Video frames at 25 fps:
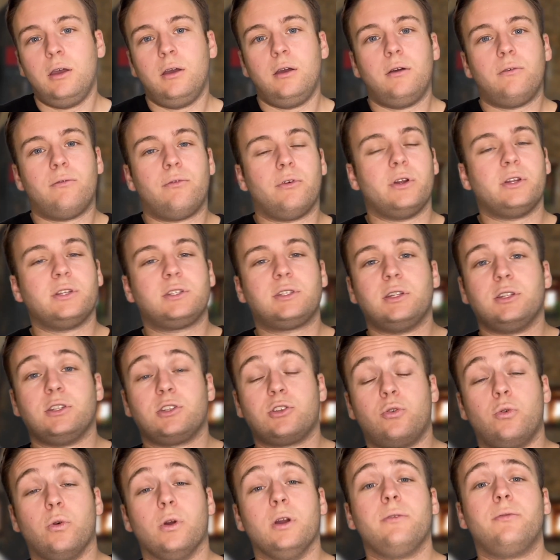for instance,
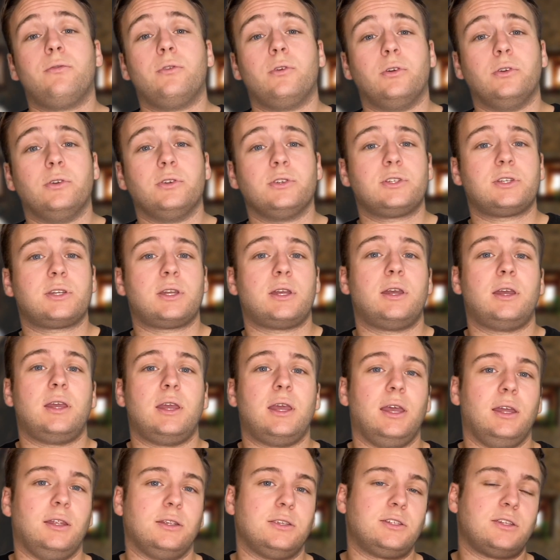Grifols
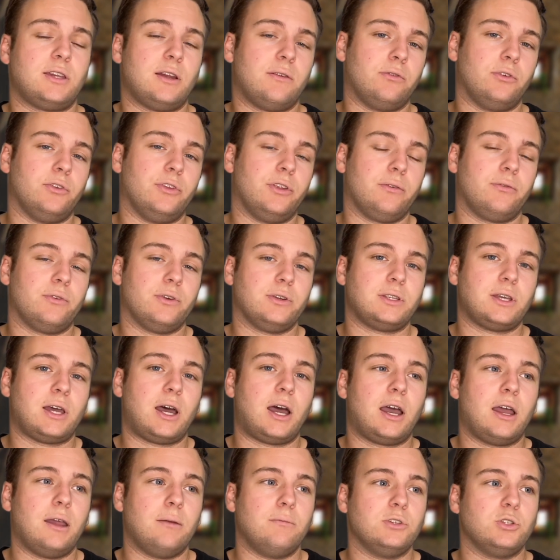at several different
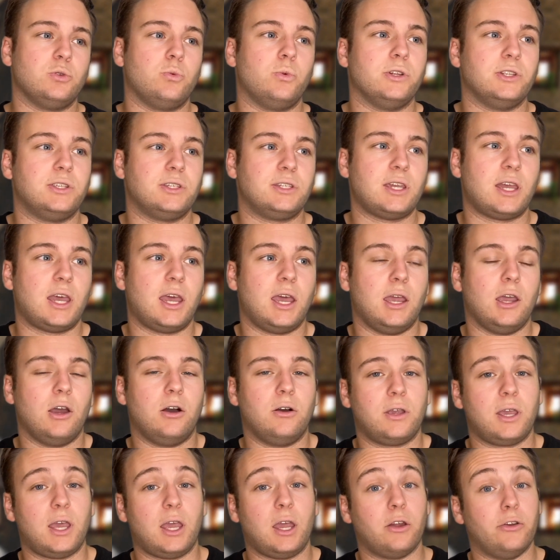times would say,
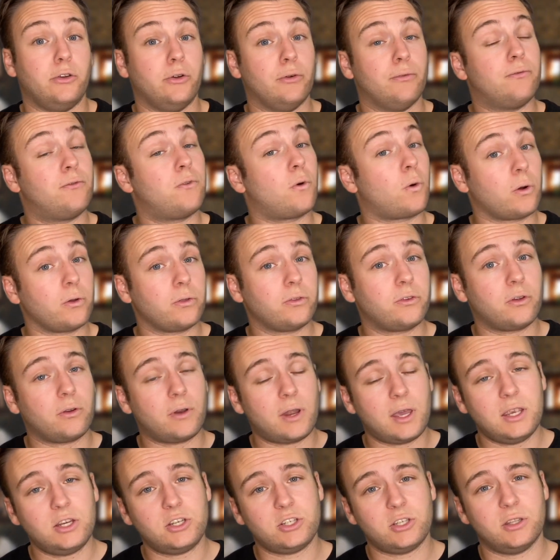okay, on your fourth
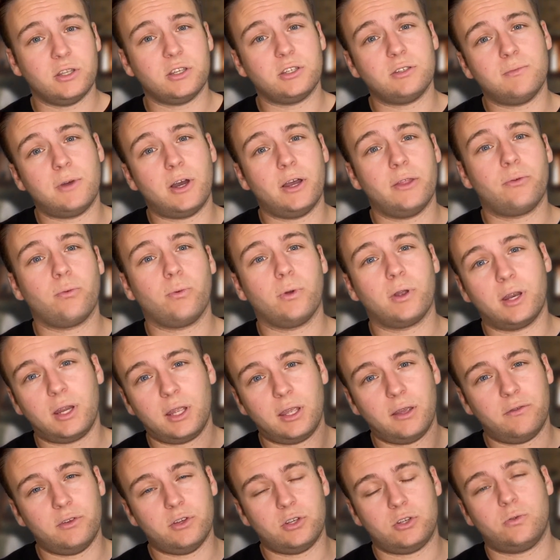donation this month, we're going to
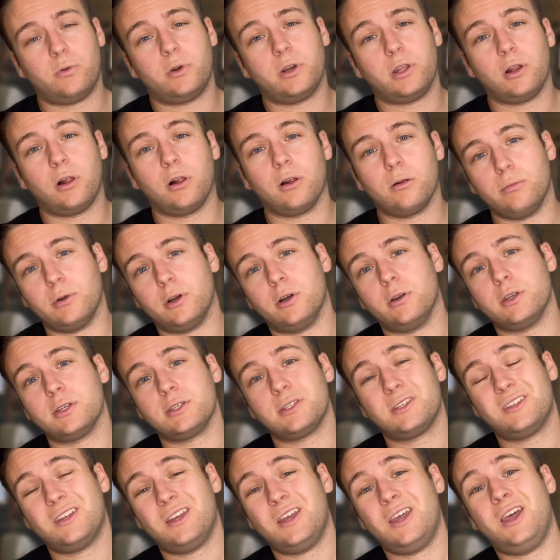give you a $20
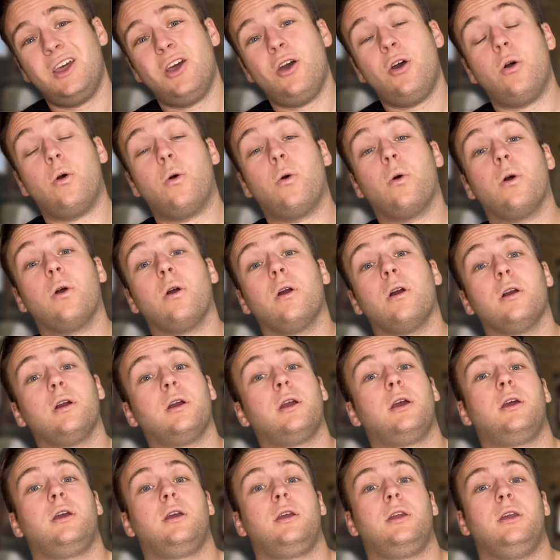bonus.
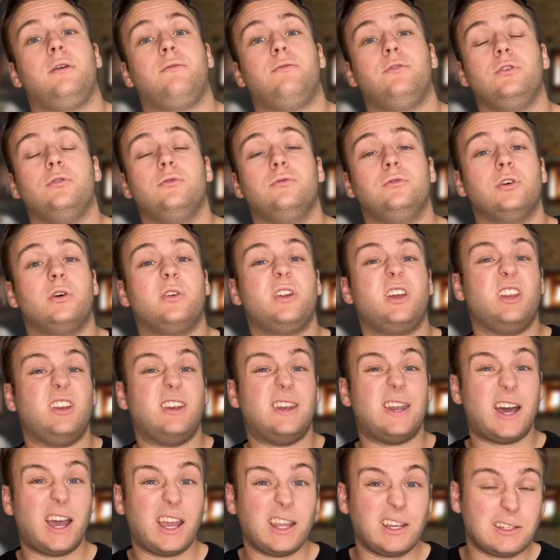Or if you donate
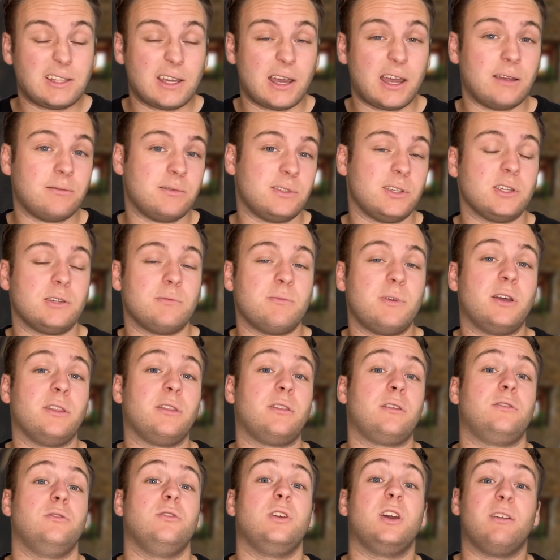9 times this
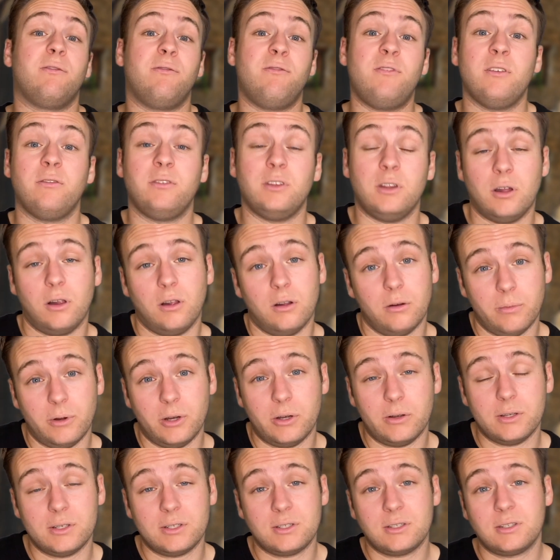month, you get a $50
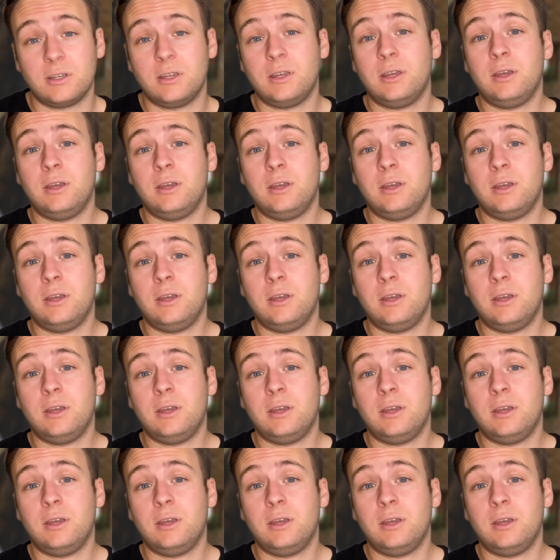bonus.